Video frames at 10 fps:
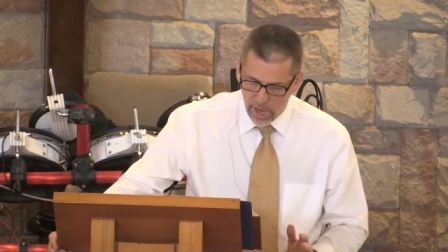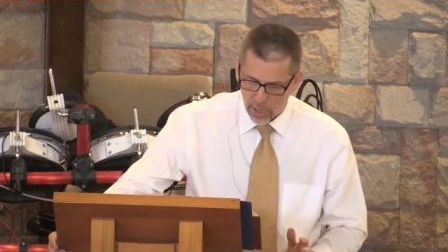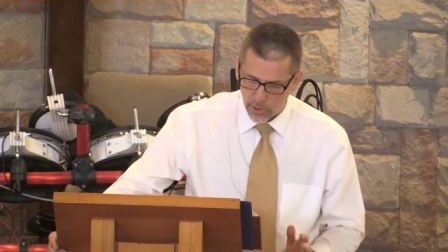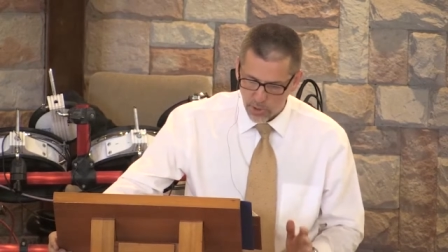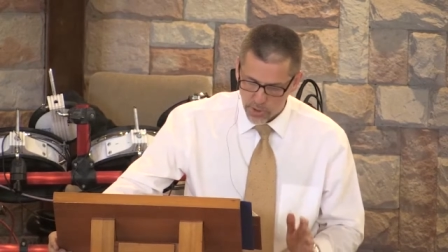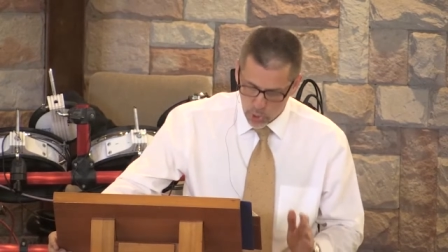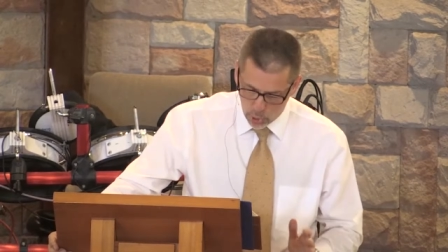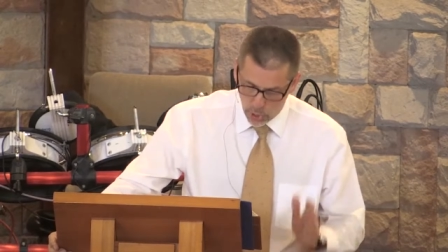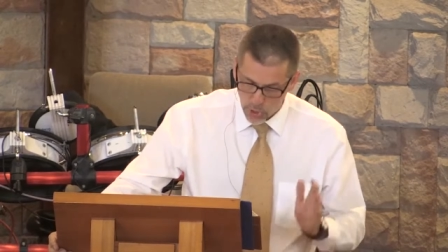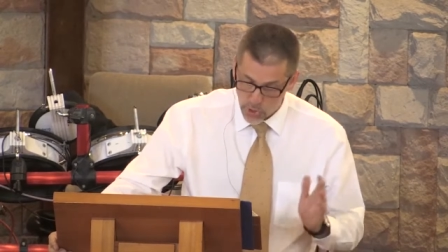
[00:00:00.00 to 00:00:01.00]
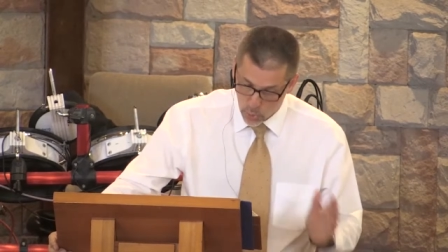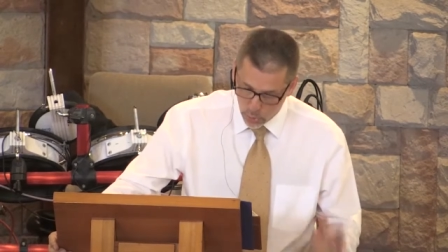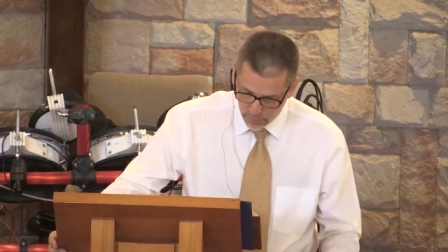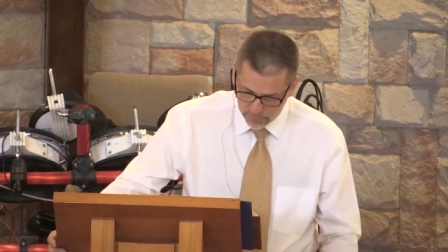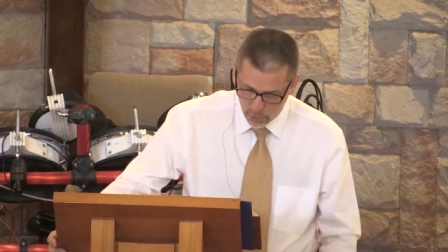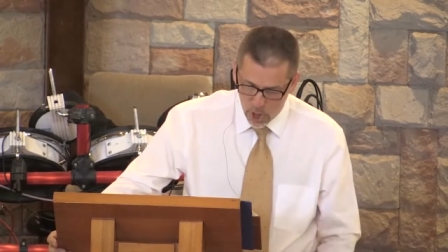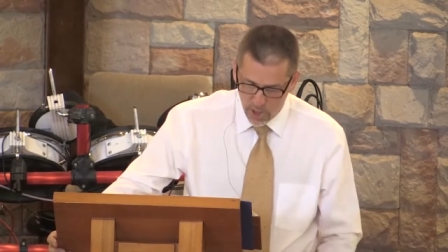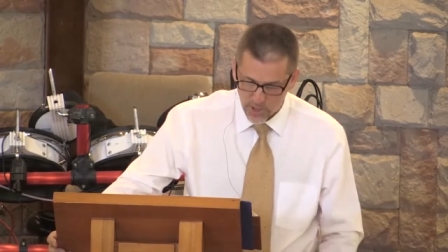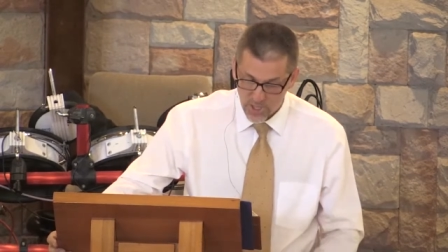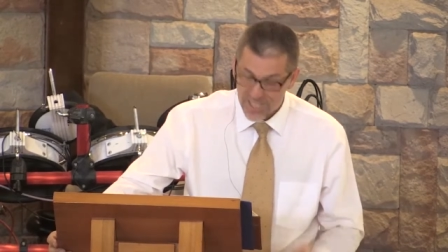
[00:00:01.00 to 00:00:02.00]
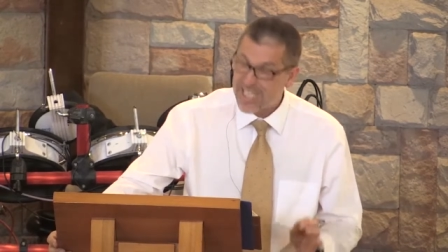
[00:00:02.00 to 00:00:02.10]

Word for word: animals, herds or flocks,